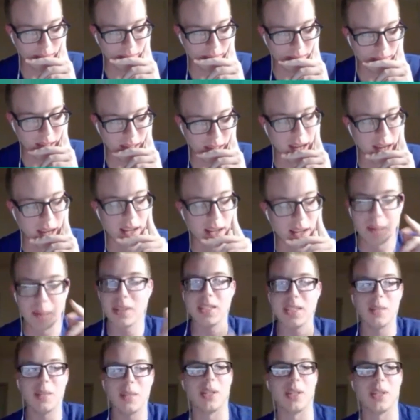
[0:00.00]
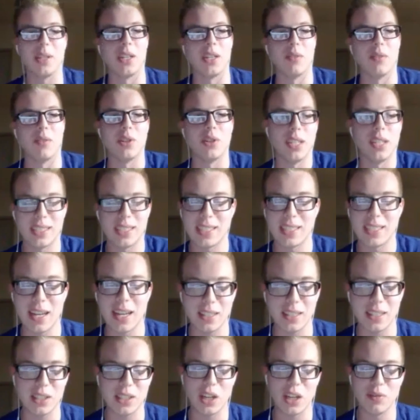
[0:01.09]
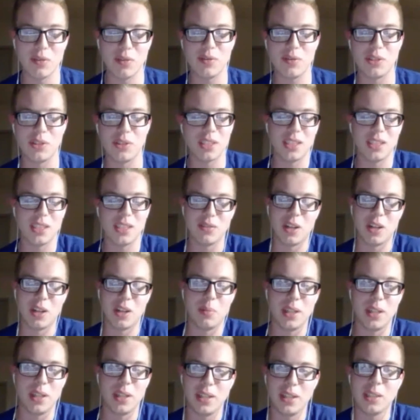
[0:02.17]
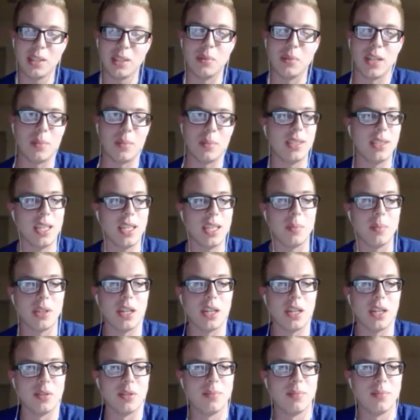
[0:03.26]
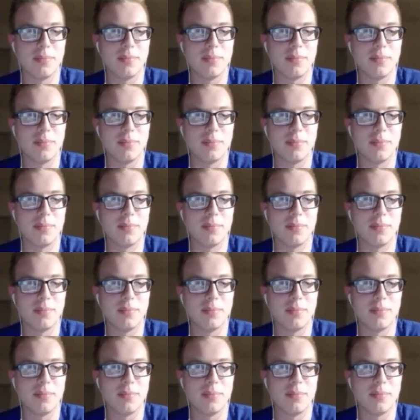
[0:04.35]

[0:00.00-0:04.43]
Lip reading: Yeah, I'm going to take them to cover. It's kind of tough just because of how big it is, but I'm going to take them to cover.